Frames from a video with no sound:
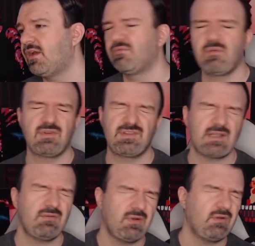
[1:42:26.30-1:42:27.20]
I don't remember
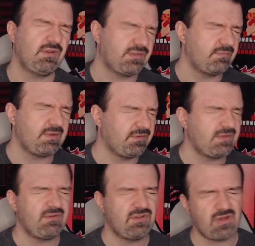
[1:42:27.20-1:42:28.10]
exactly what it was. Some people
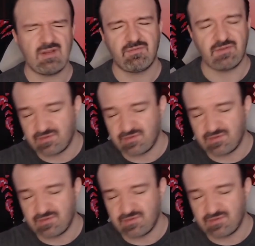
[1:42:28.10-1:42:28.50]
said you could trade it in for